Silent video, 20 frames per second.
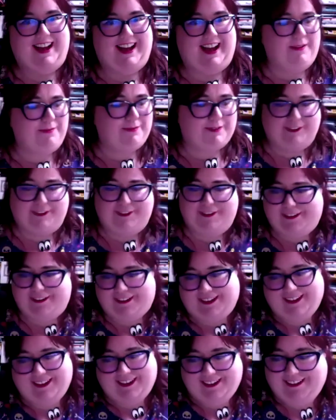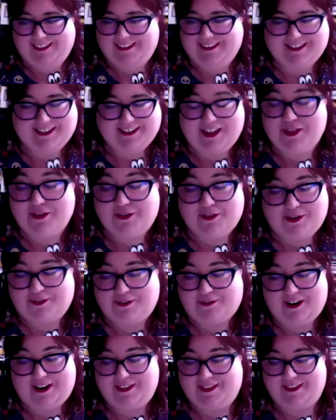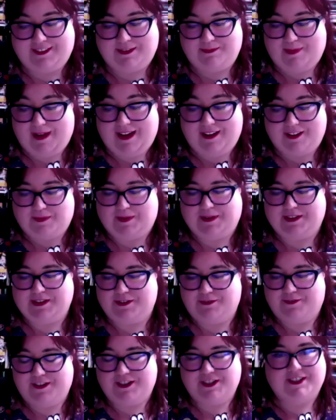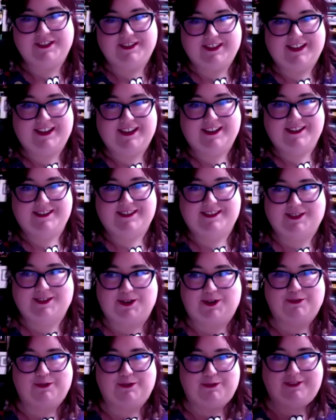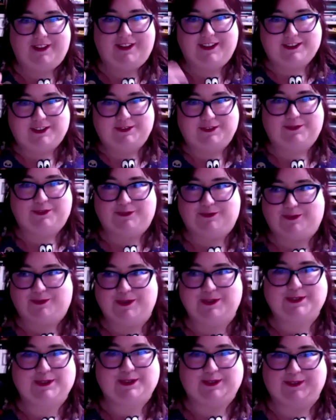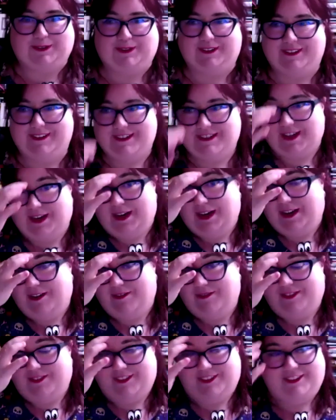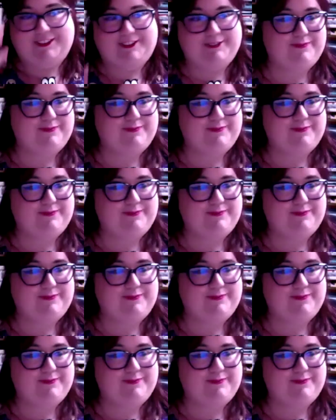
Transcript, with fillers: absolutely. That's another one of the great things about speculative fiction, is it is so reflective of what's going on at the time. So,